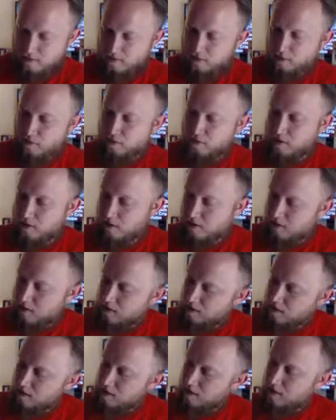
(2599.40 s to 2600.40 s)
Draw a
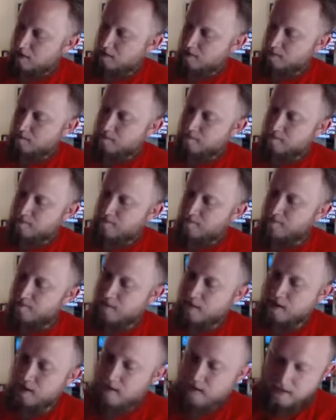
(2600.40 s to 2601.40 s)
card.
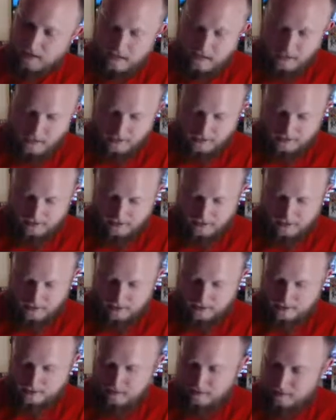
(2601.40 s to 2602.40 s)
9,
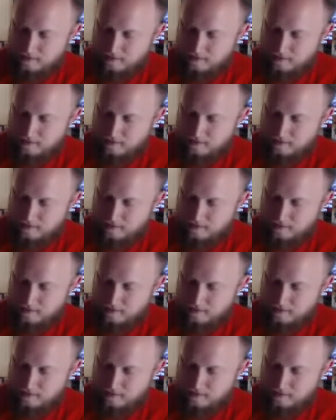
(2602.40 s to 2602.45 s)
10.